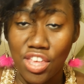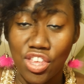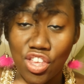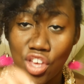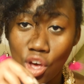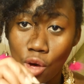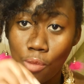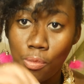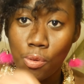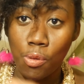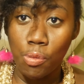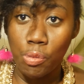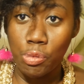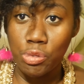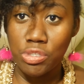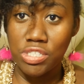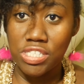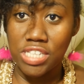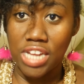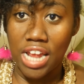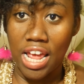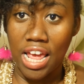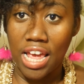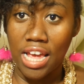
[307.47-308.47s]
Your boo-boo
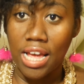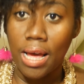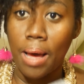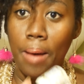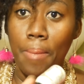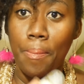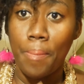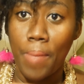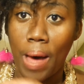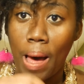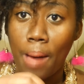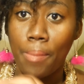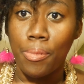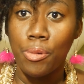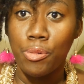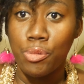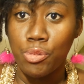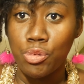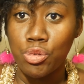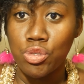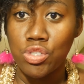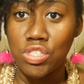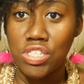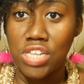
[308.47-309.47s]
stank, my
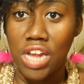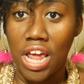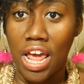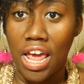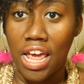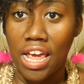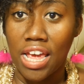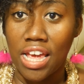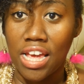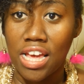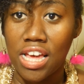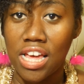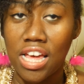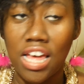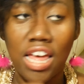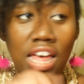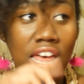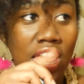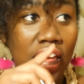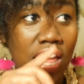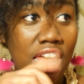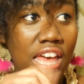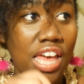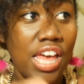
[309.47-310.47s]
boo-boo stank,
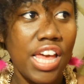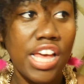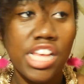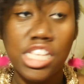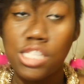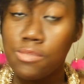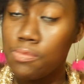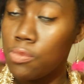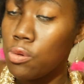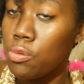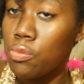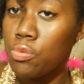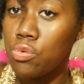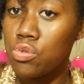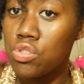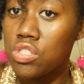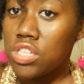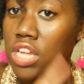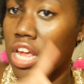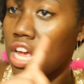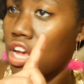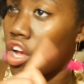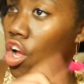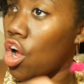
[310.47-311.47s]
his boo-boo
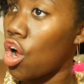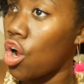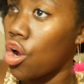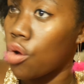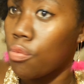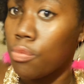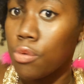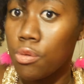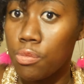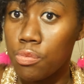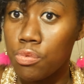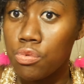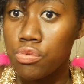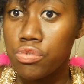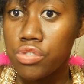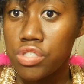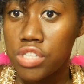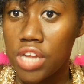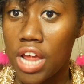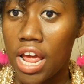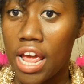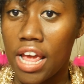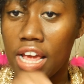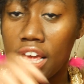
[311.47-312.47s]
stank, her boo-boo
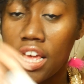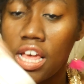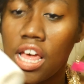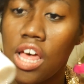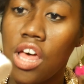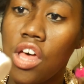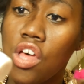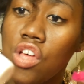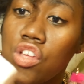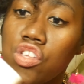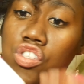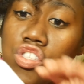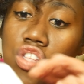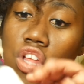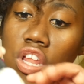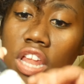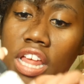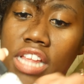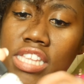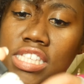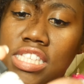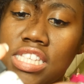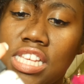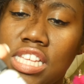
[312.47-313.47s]
stank. So
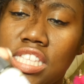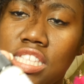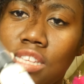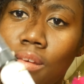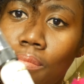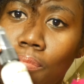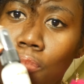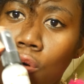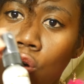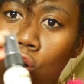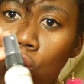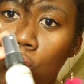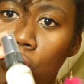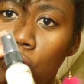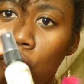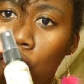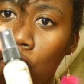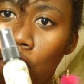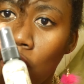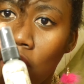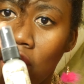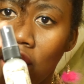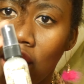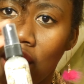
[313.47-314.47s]
let's get some Poo
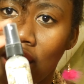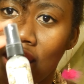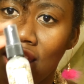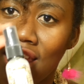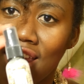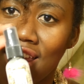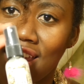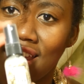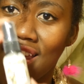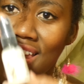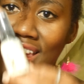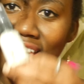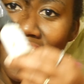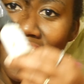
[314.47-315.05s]
Pourri.